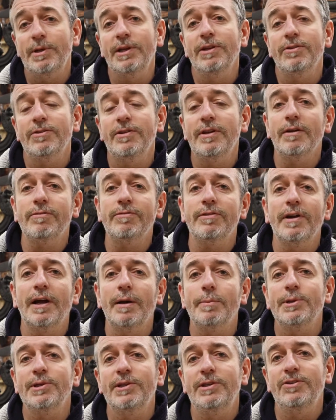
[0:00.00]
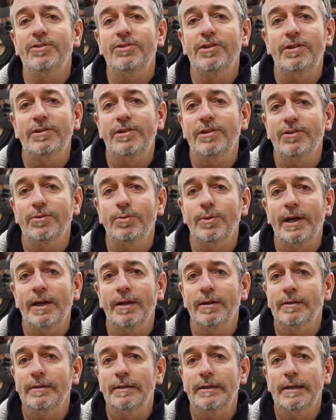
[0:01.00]
it's there for Aberdeen City as
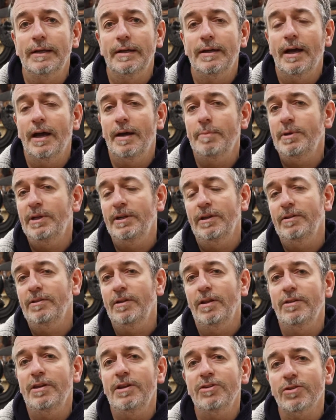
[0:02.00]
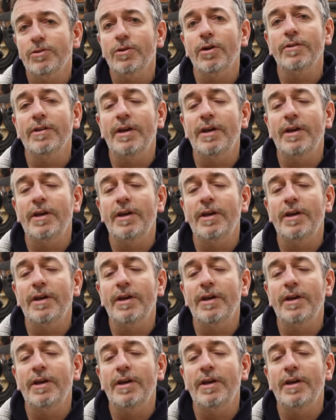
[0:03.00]
well. I mean, and these are all